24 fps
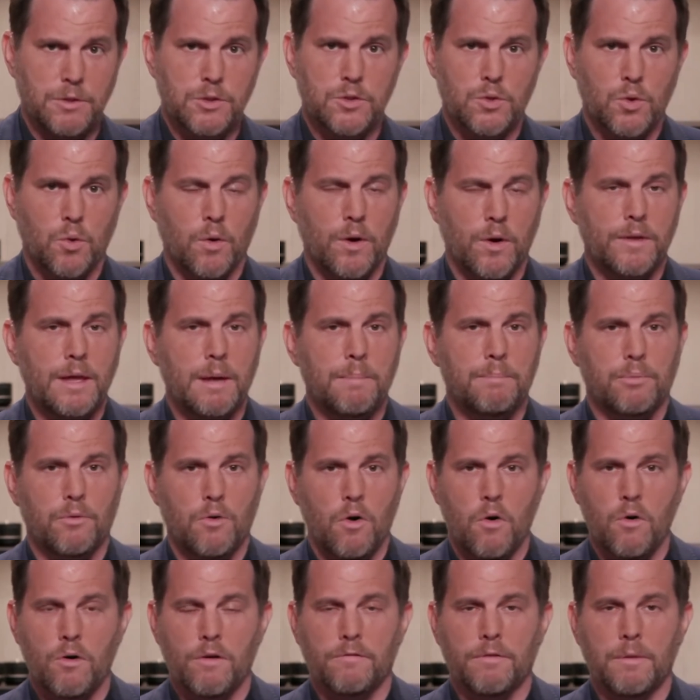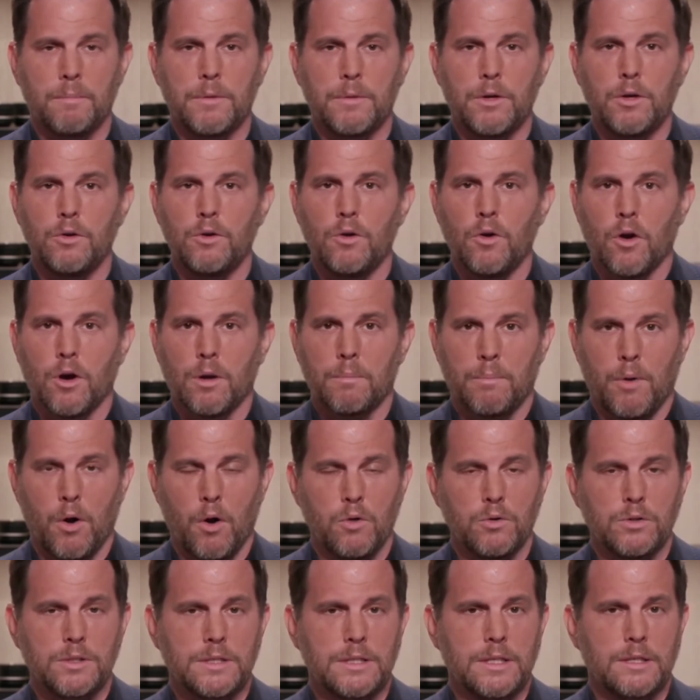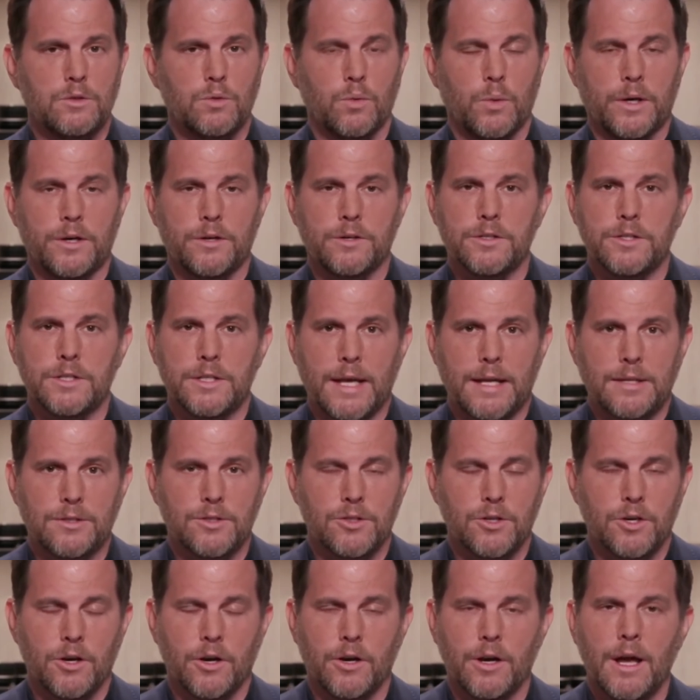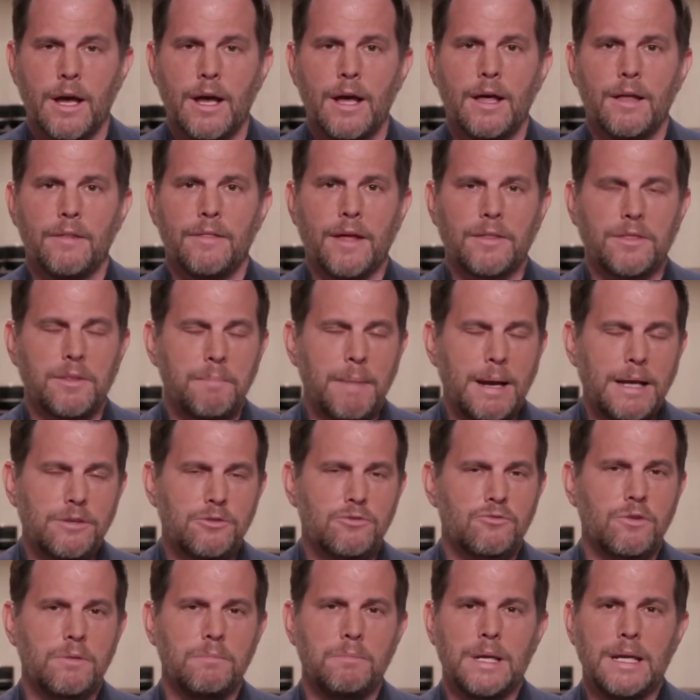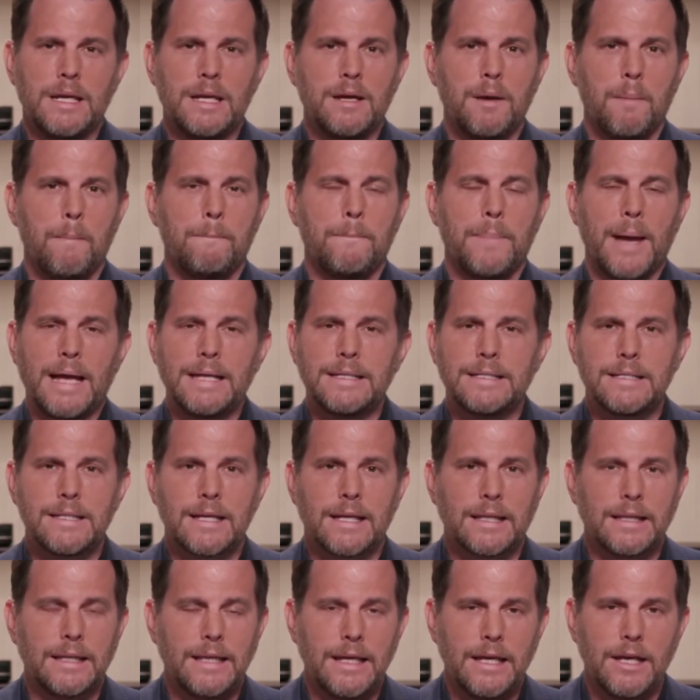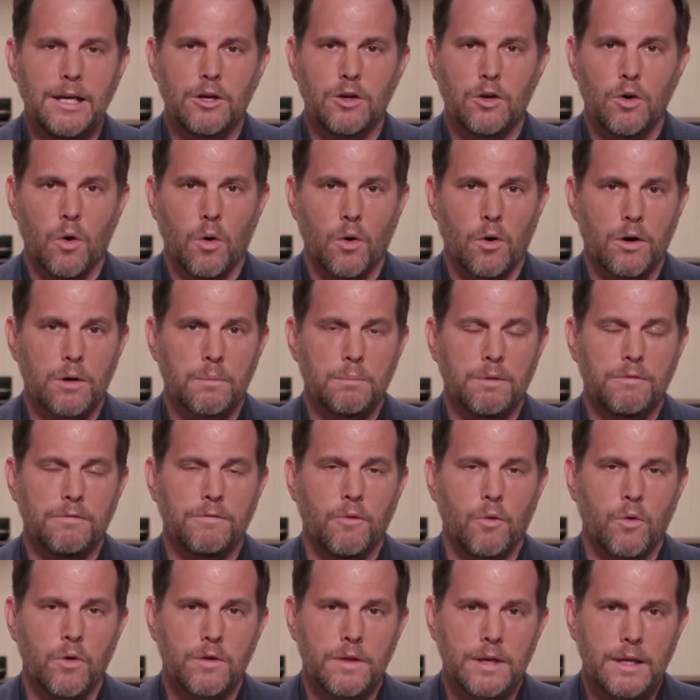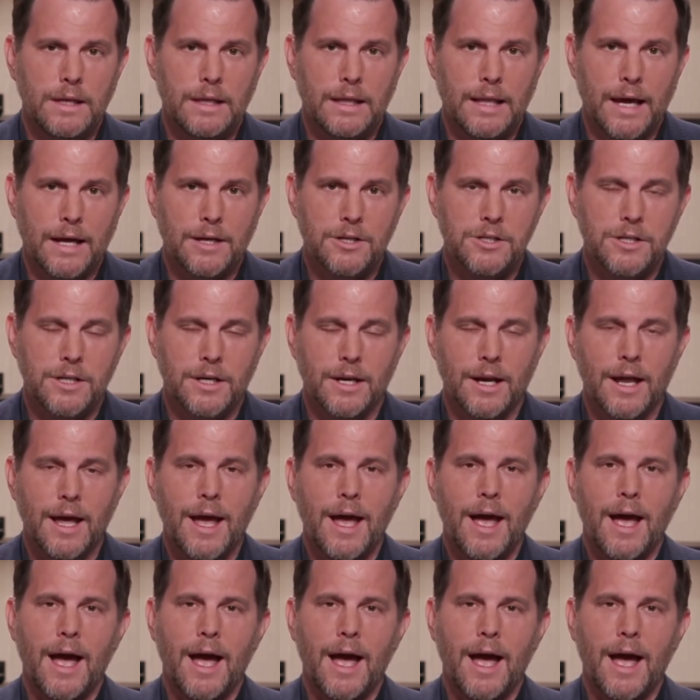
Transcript: The story that broke from the New York Post that Twitter censored, that the mainstream media basically ignored before the election.